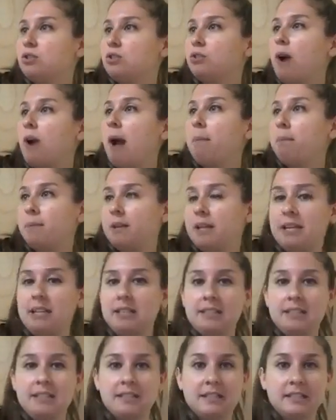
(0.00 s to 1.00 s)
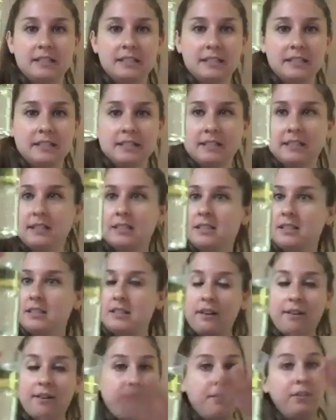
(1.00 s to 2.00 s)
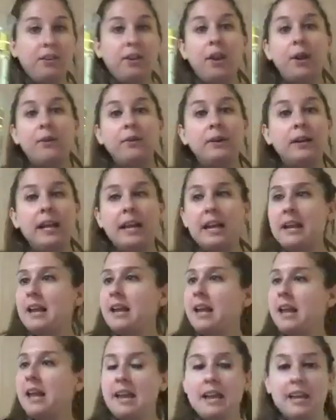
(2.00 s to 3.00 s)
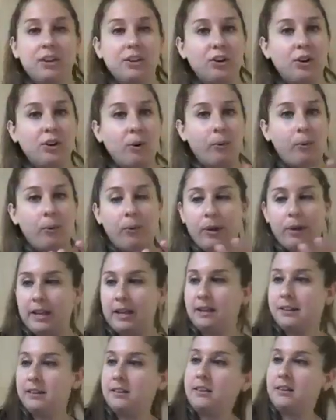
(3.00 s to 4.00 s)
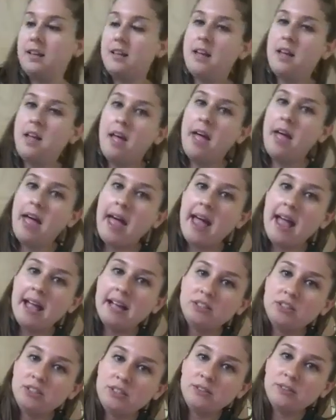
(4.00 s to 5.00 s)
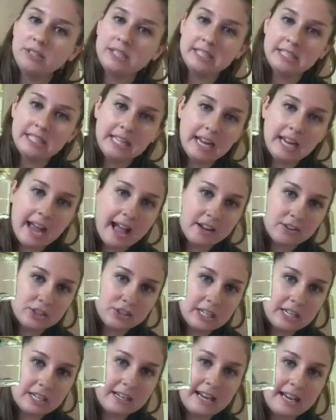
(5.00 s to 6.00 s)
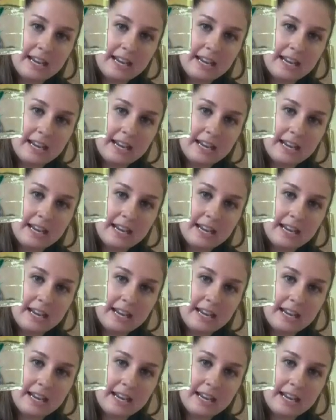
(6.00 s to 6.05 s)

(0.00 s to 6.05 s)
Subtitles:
droplets floating in your oil. And you'll see actually